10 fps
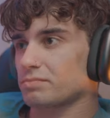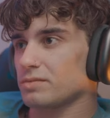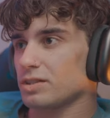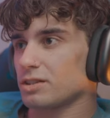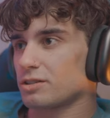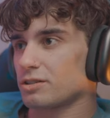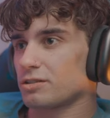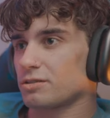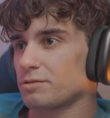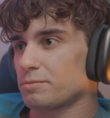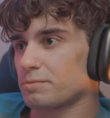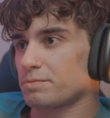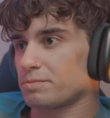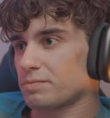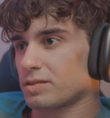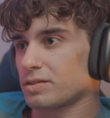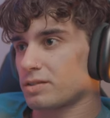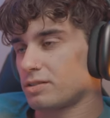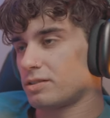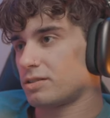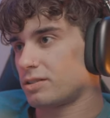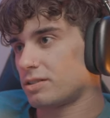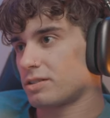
No one is speaking in this clip.